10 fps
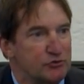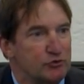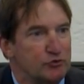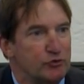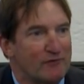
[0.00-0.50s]

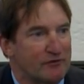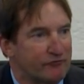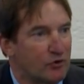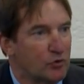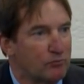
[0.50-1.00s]
you have a
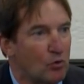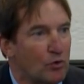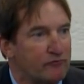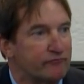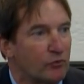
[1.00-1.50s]
focal
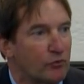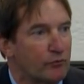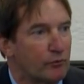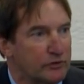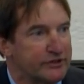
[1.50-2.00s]
point
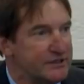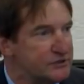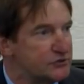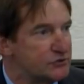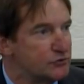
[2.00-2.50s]
for
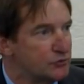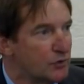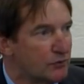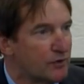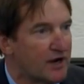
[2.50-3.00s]
leads to
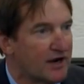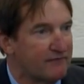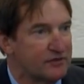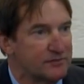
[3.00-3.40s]
arrive,